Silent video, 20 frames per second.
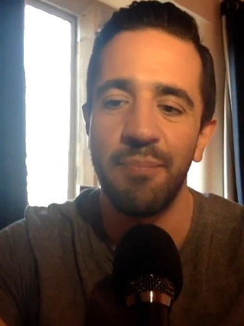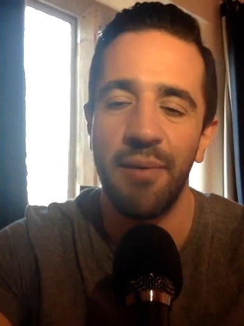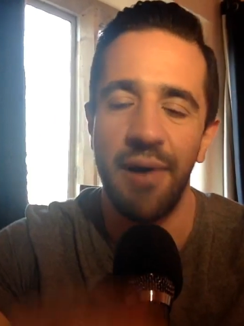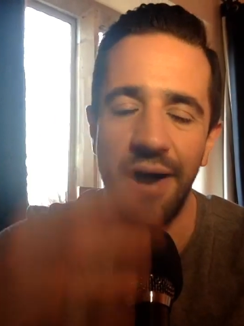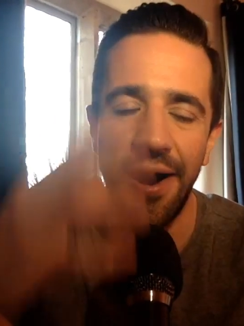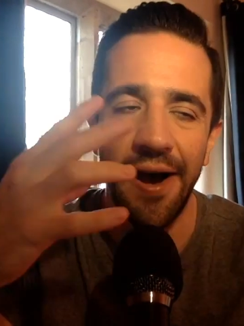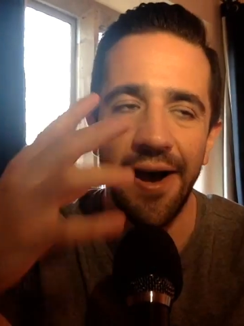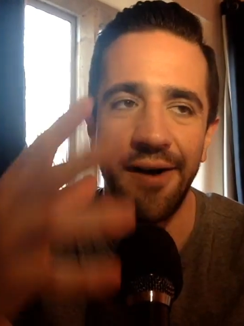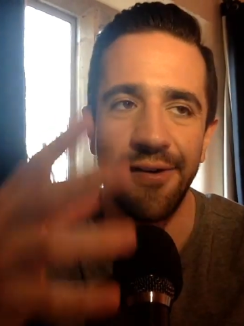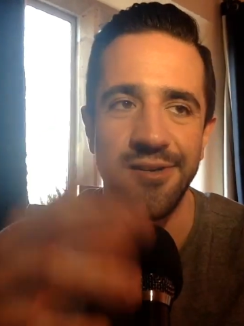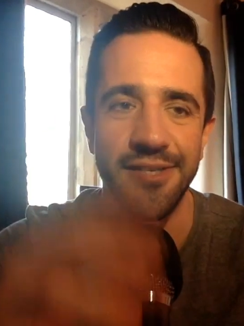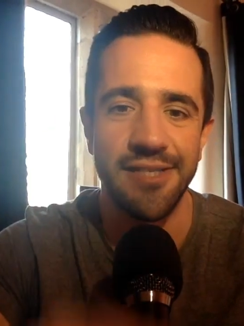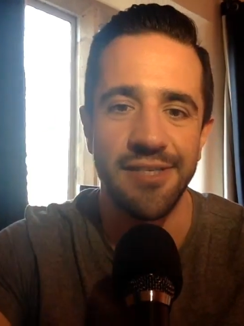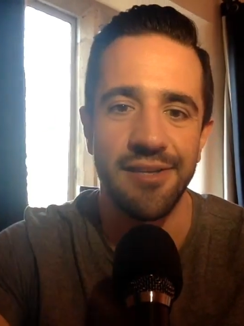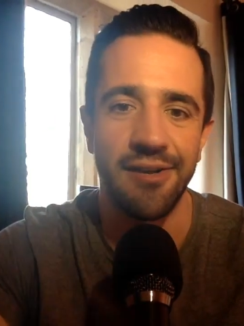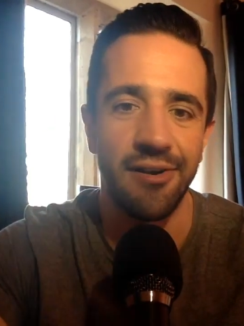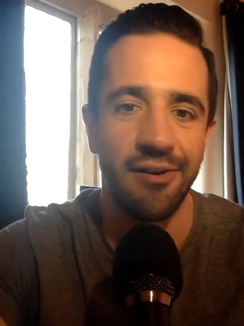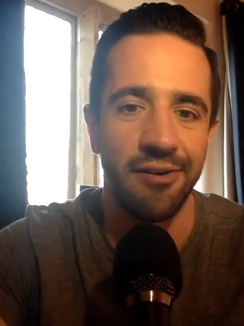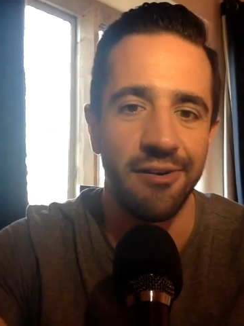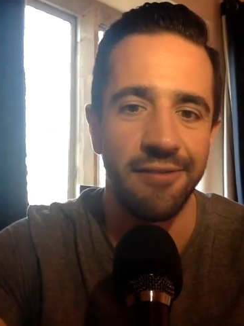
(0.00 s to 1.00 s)
But I was just
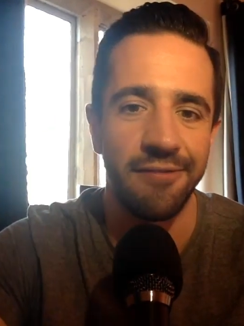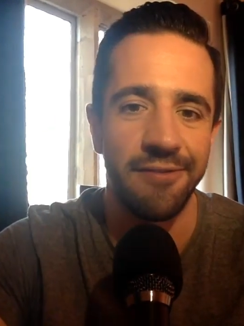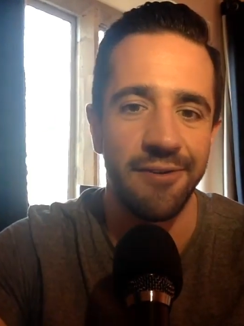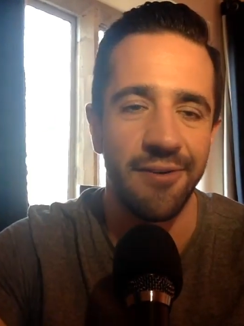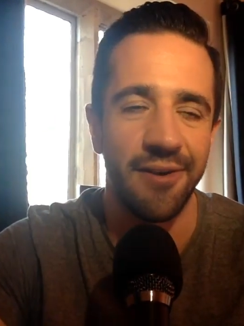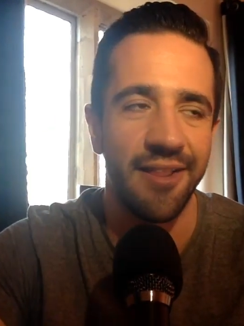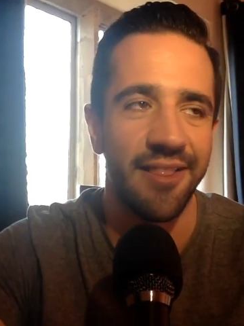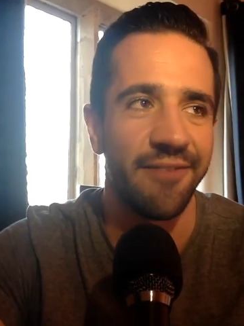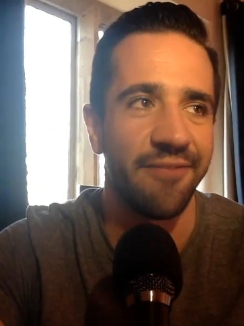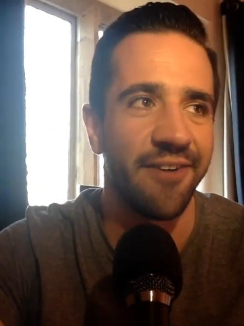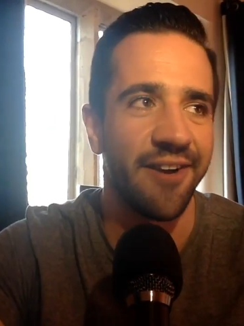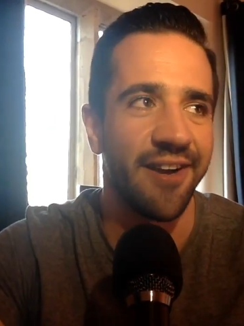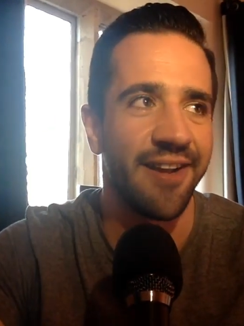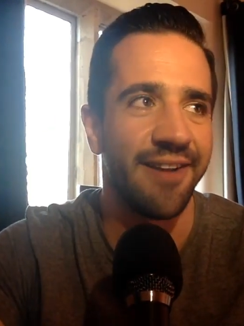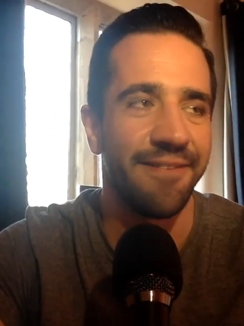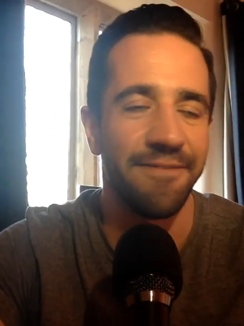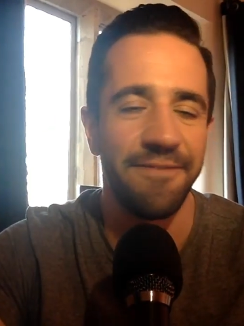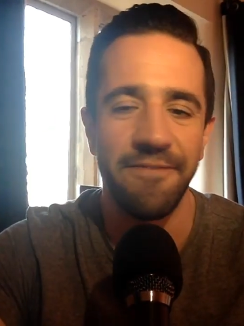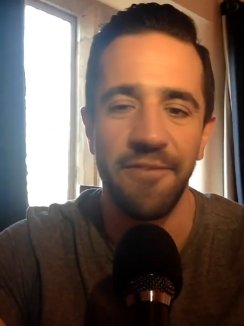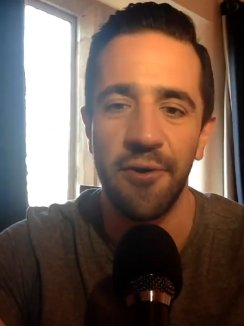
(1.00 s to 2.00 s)
like, I feel like the
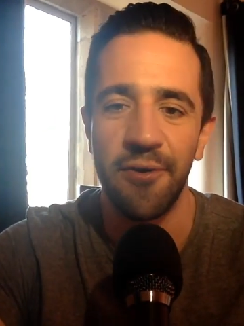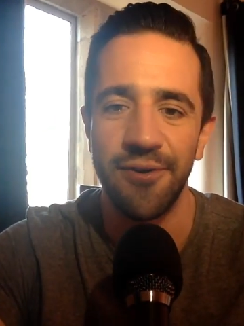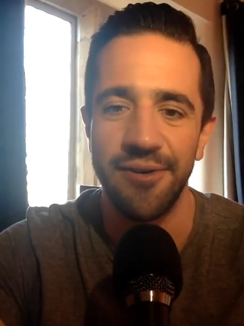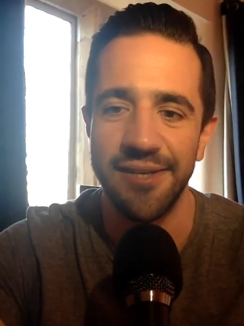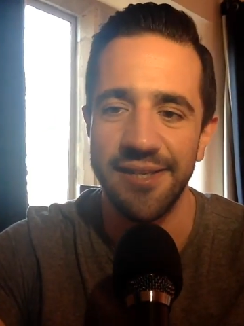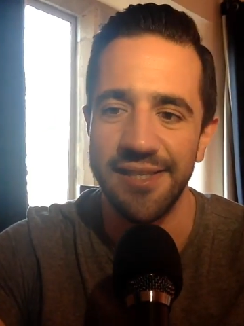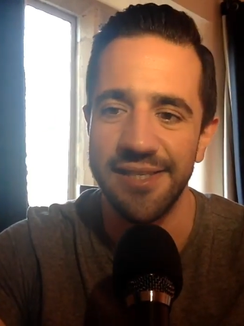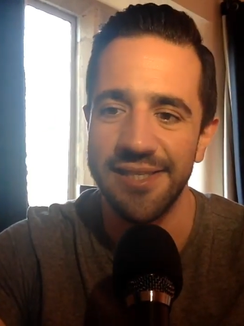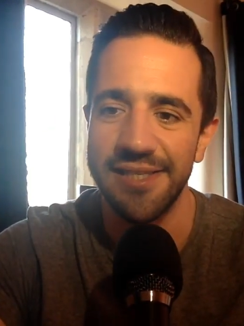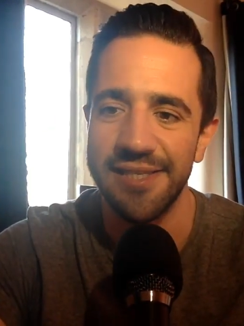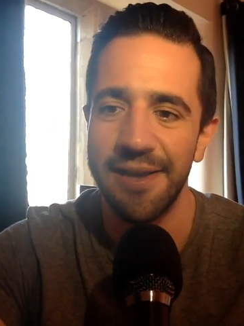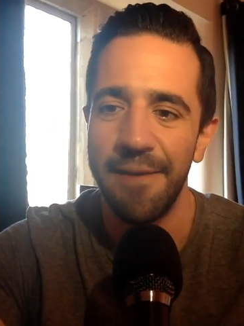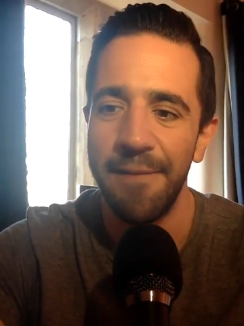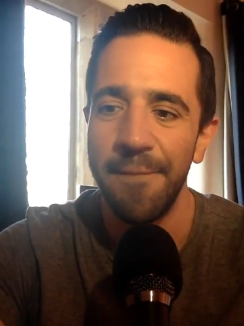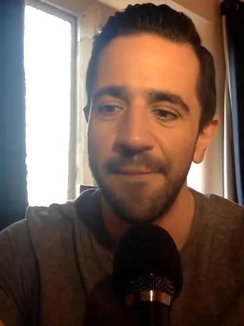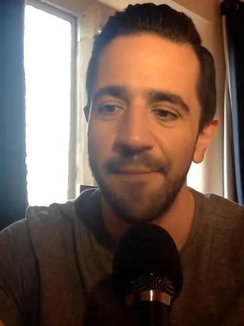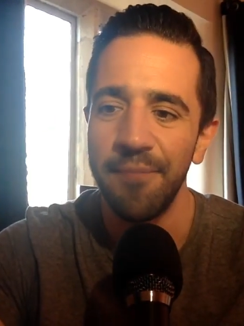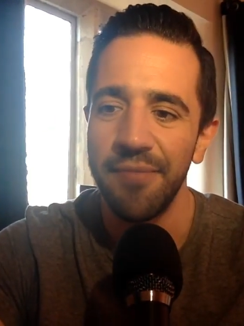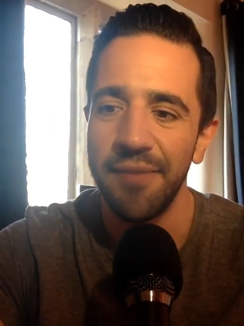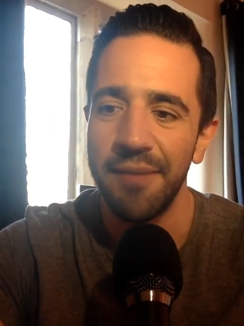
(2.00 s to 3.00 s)
fucking Fonz
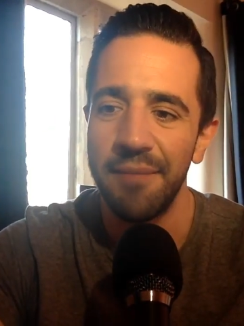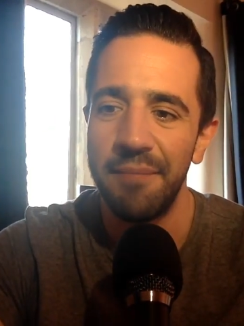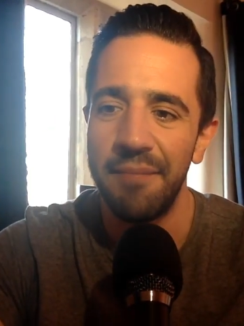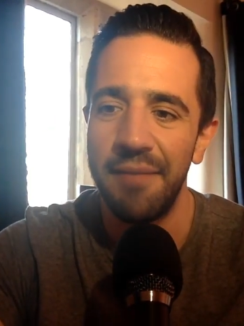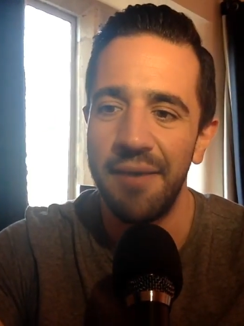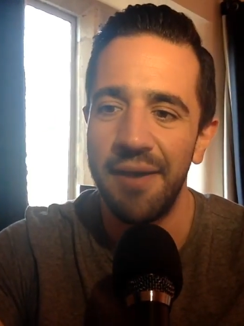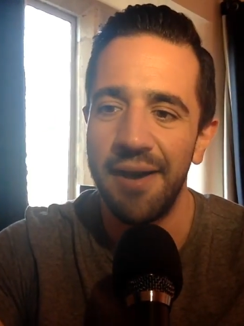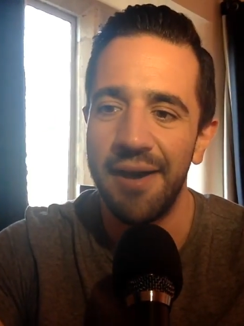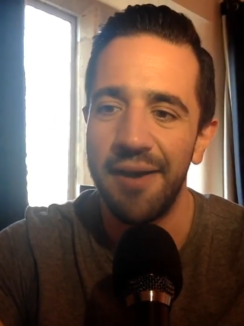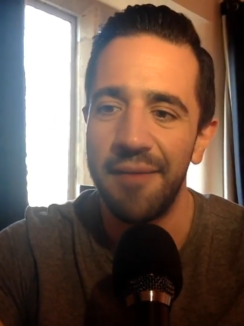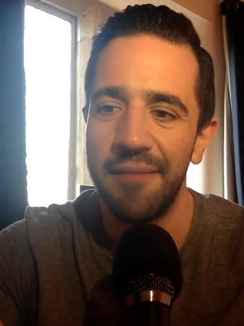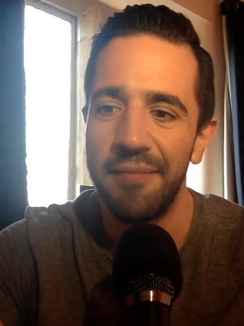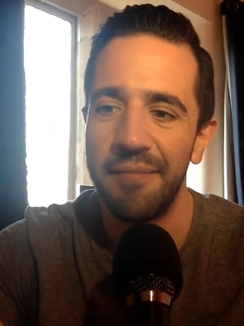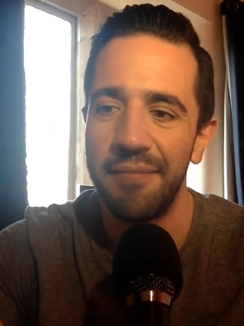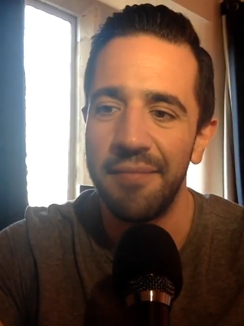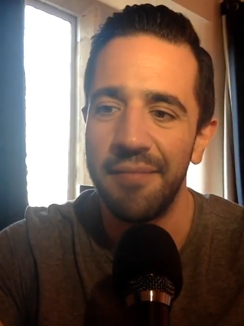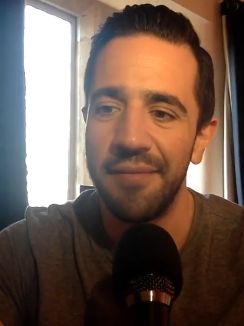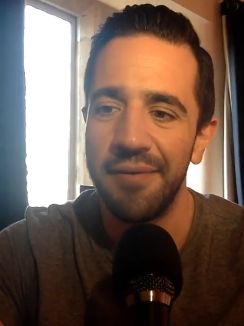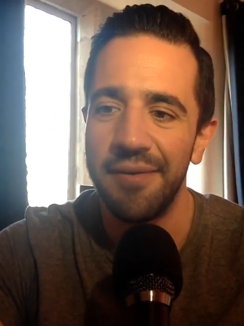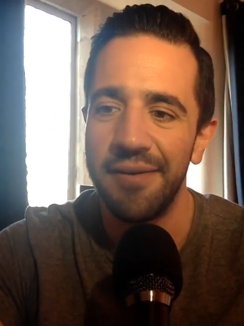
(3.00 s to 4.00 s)

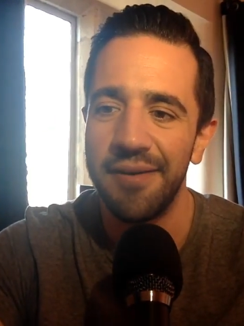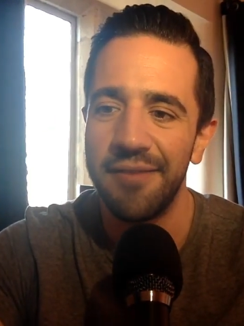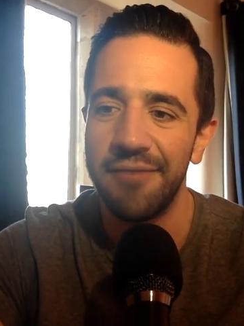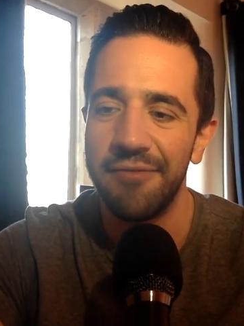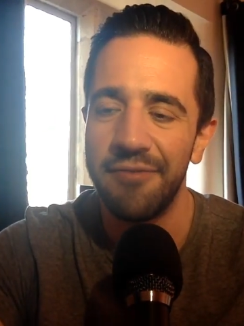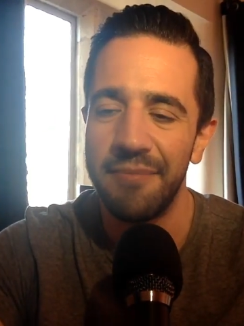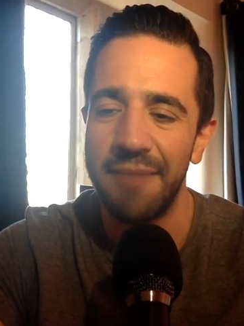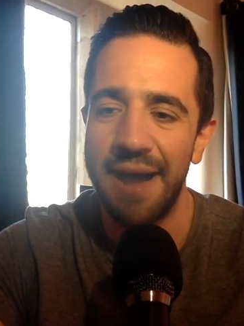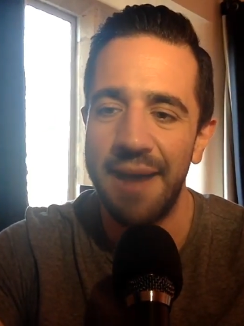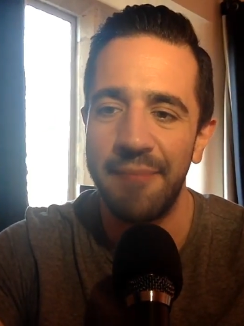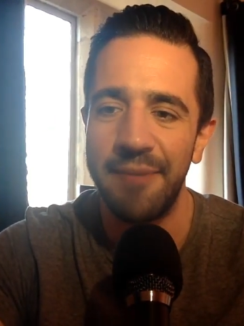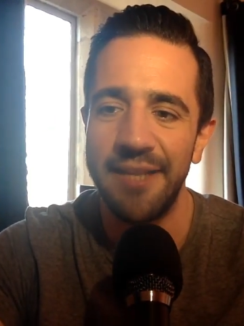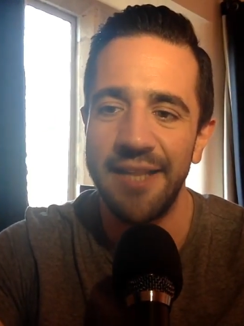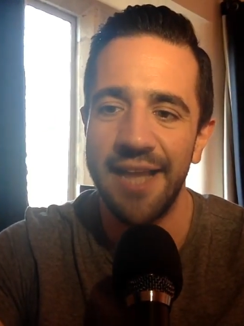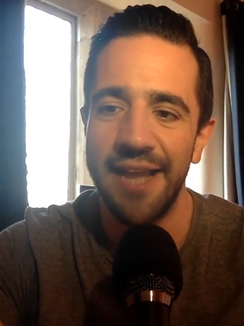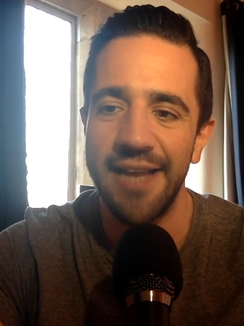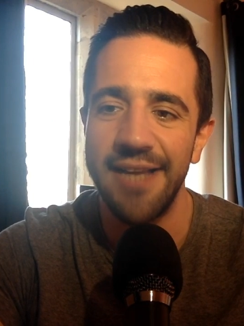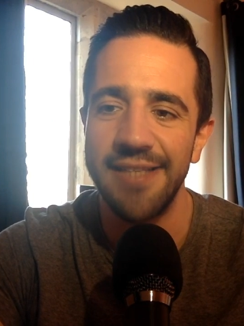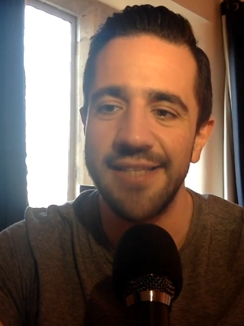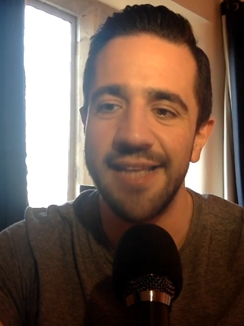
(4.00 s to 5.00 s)
from Happy
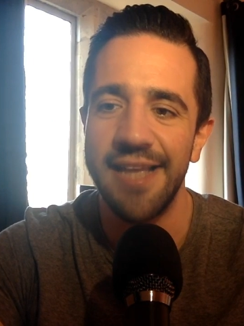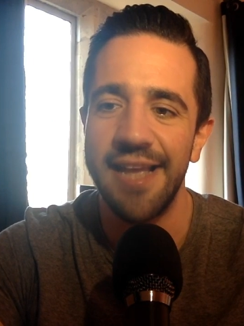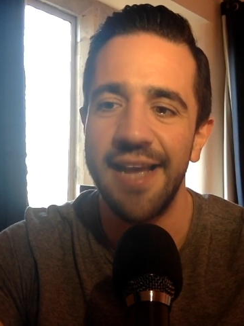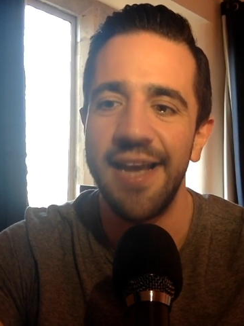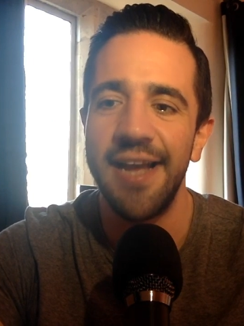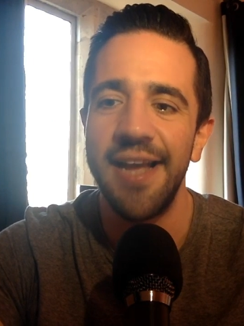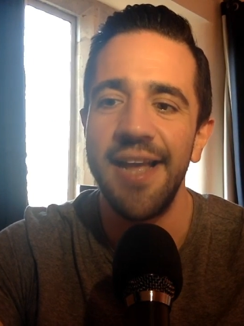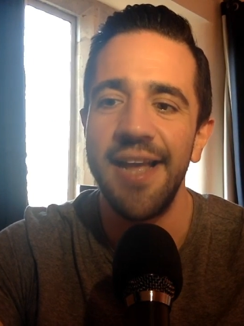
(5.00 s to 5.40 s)
Days here.